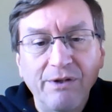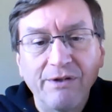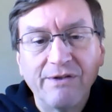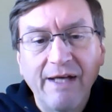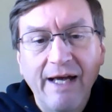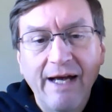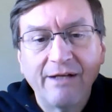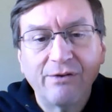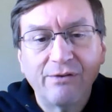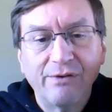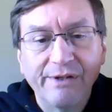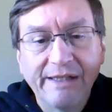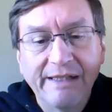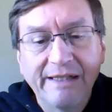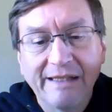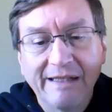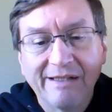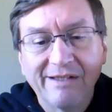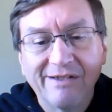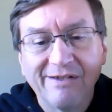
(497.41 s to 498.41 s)
It's actually
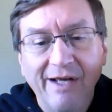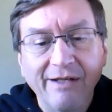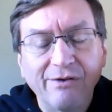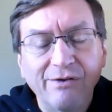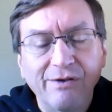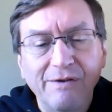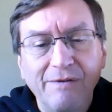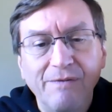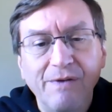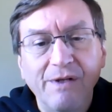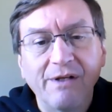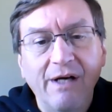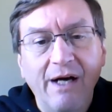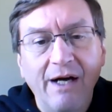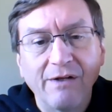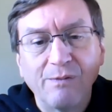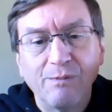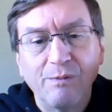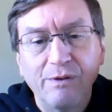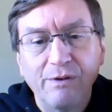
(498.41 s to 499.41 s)
an extension of the
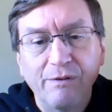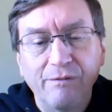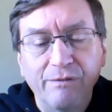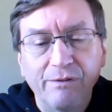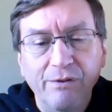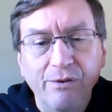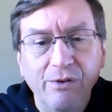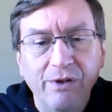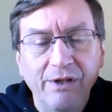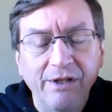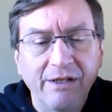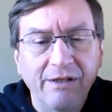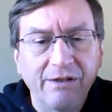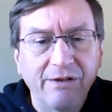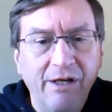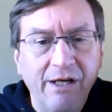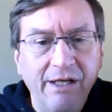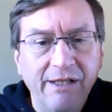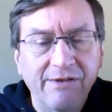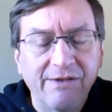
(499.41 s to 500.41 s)
Gospel of Luke, and it
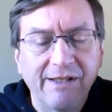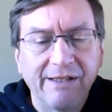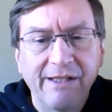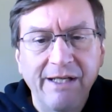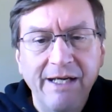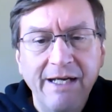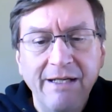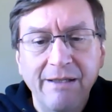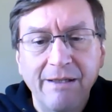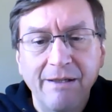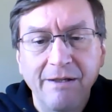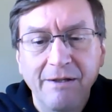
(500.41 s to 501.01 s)
talks at length